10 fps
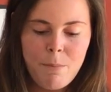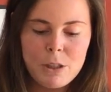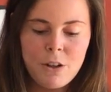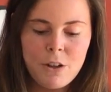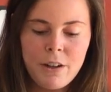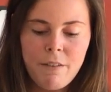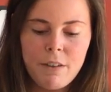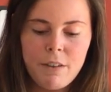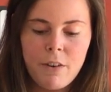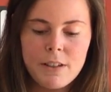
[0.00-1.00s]
But sure enough,
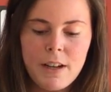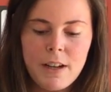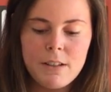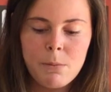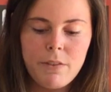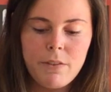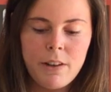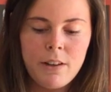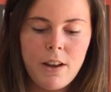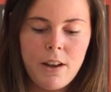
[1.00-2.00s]
the first day of summer
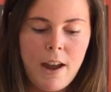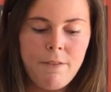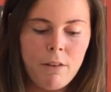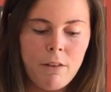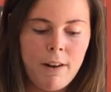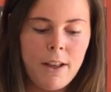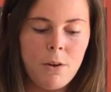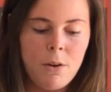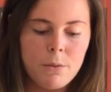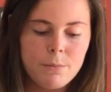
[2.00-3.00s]
fun, I felt right at
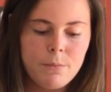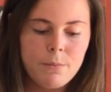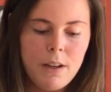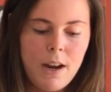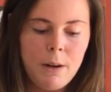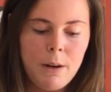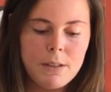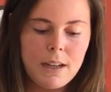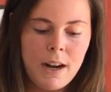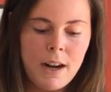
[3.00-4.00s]
home. And it
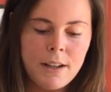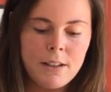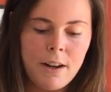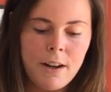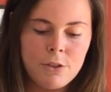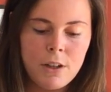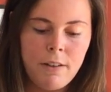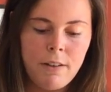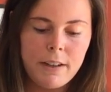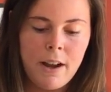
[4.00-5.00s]
was the kindness and energy
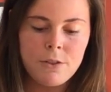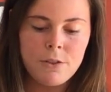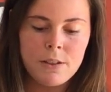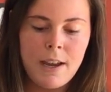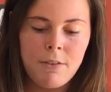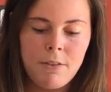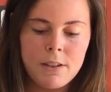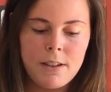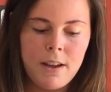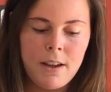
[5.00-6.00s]
of the counselors that
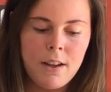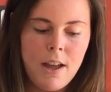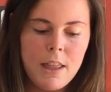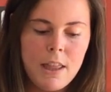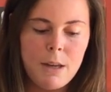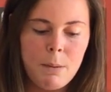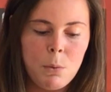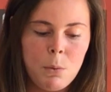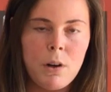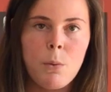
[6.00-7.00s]
first day that made
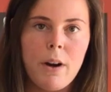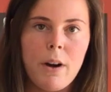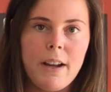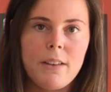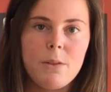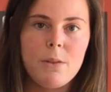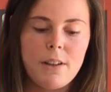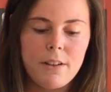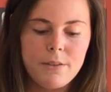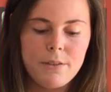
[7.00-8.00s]
me want to work at the youth
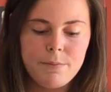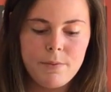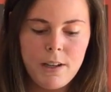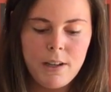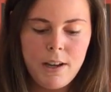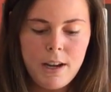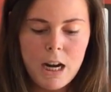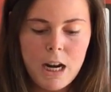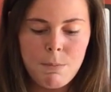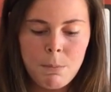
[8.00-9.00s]
center.
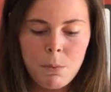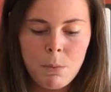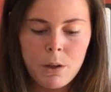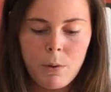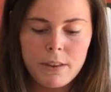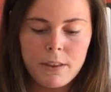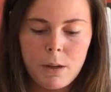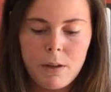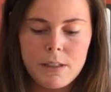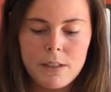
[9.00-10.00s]
It made me want to work
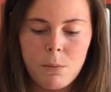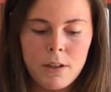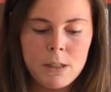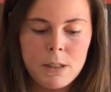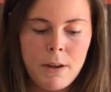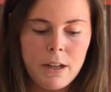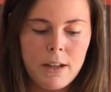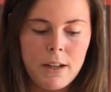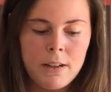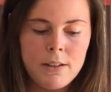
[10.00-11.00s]
there because I wanted to make
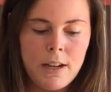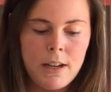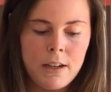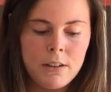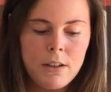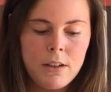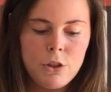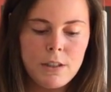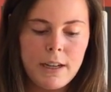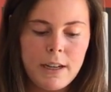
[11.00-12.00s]
a kid's day
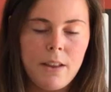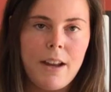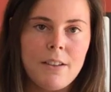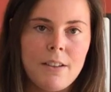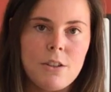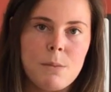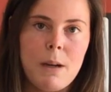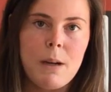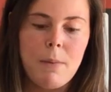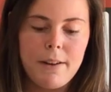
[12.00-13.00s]
just like how the counselors
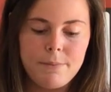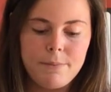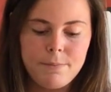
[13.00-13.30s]
made mine.